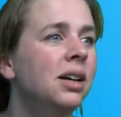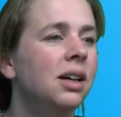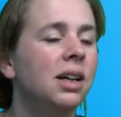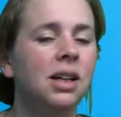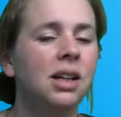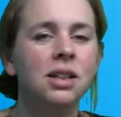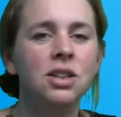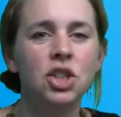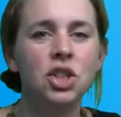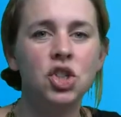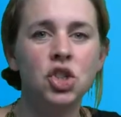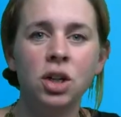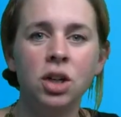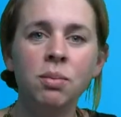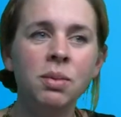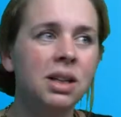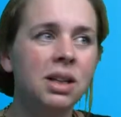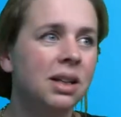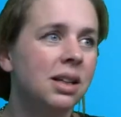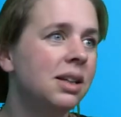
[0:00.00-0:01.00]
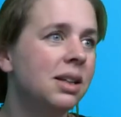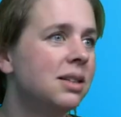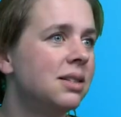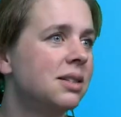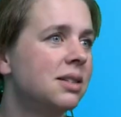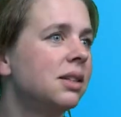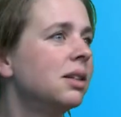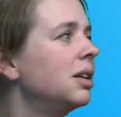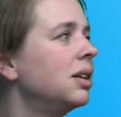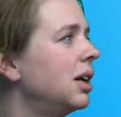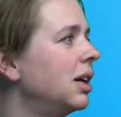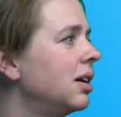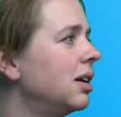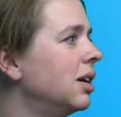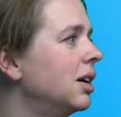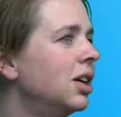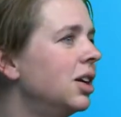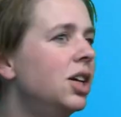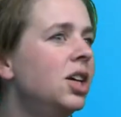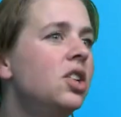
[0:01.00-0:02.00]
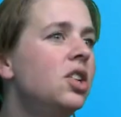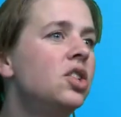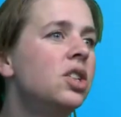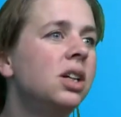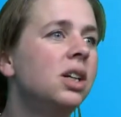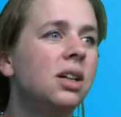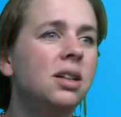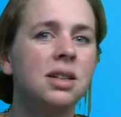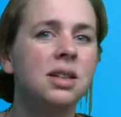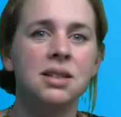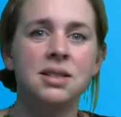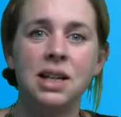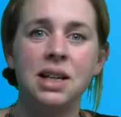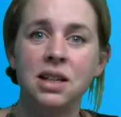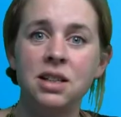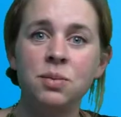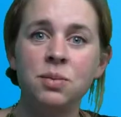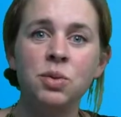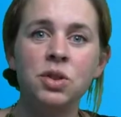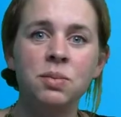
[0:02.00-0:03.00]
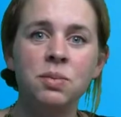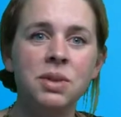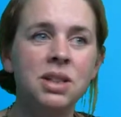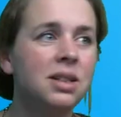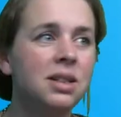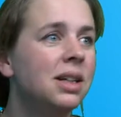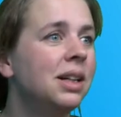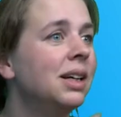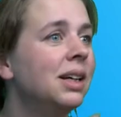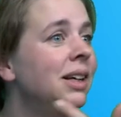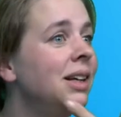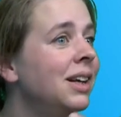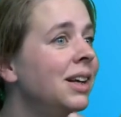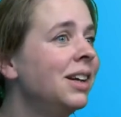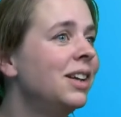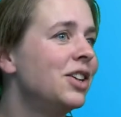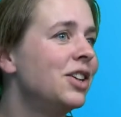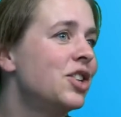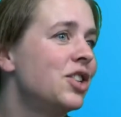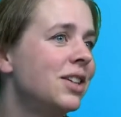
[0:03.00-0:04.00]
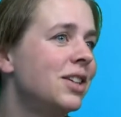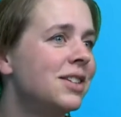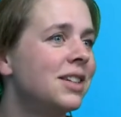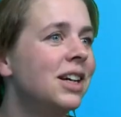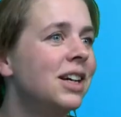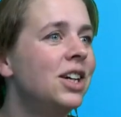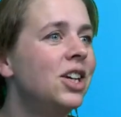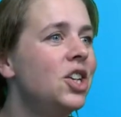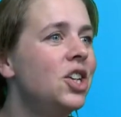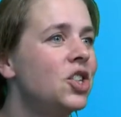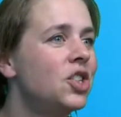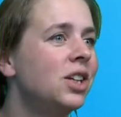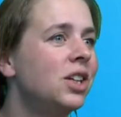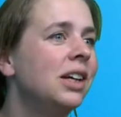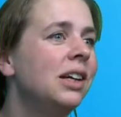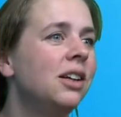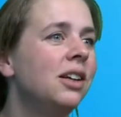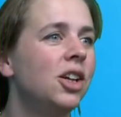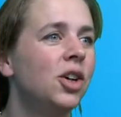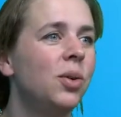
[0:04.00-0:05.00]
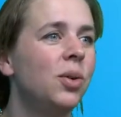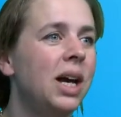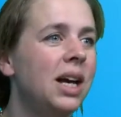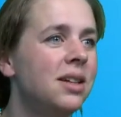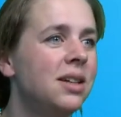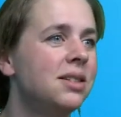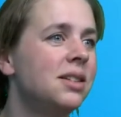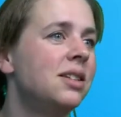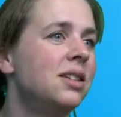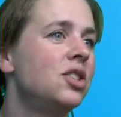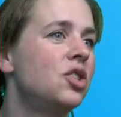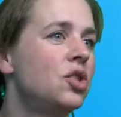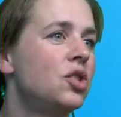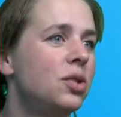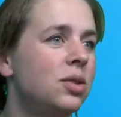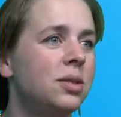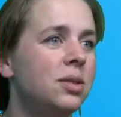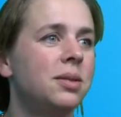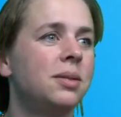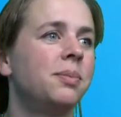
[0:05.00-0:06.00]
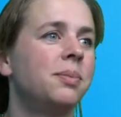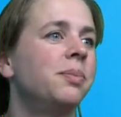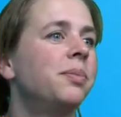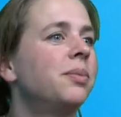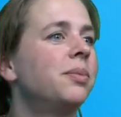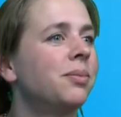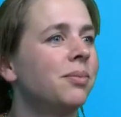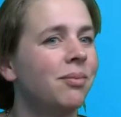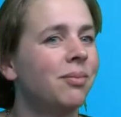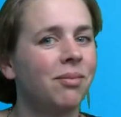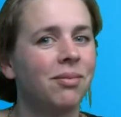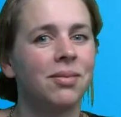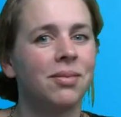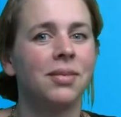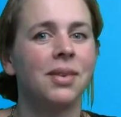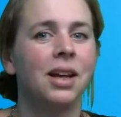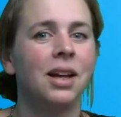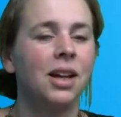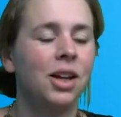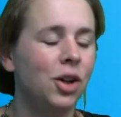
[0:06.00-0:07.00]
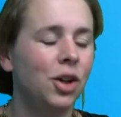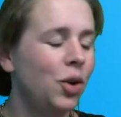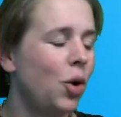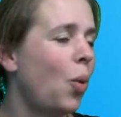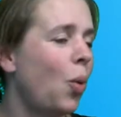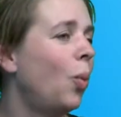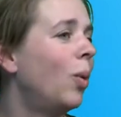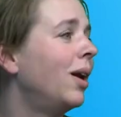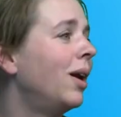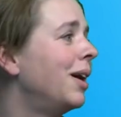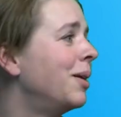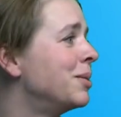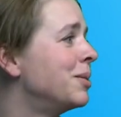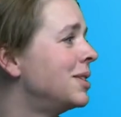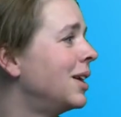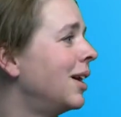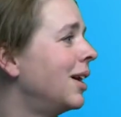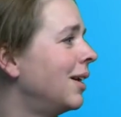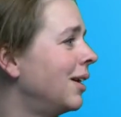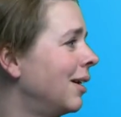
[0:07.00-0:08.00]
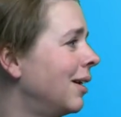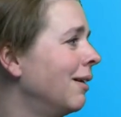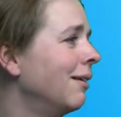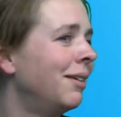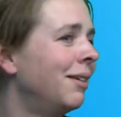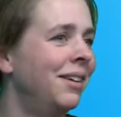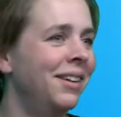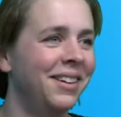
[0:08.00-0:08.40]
In German, it's like he, she, it, das S muss mit. In English, it's he, she, it, no, S is sh. You know what I'm saying, yeah?